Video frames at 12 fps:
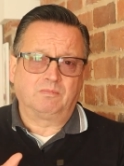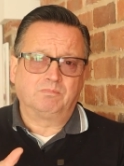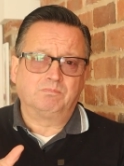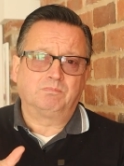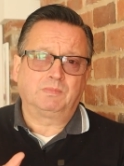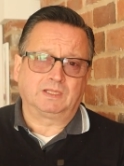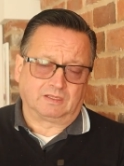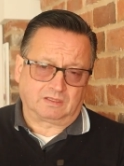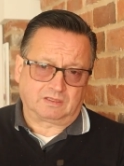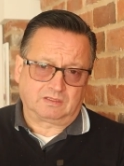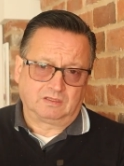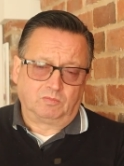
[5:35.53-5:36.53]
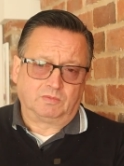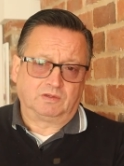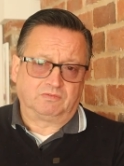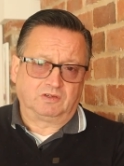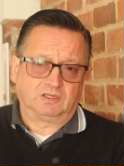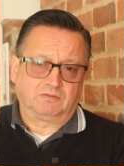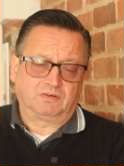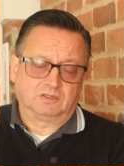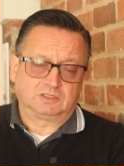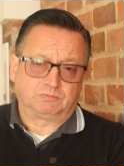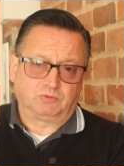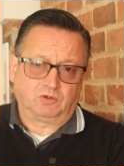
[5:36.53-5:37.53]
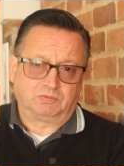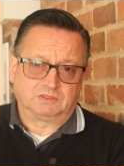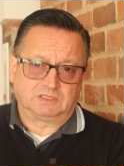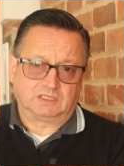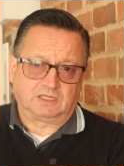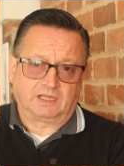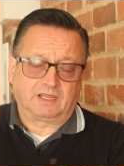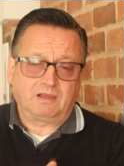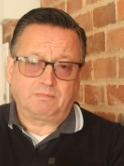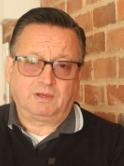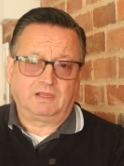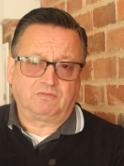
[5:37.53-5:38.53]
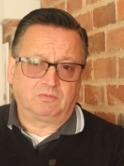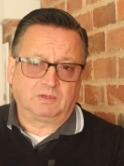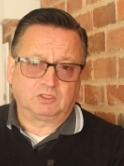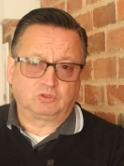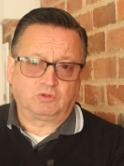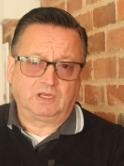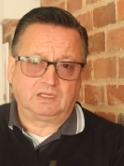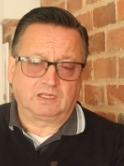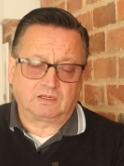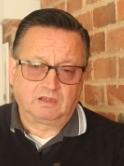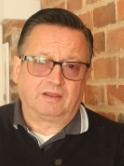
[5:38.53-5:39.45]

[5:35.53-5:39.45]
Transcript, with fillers: a month on my very first property, and that paid for my training.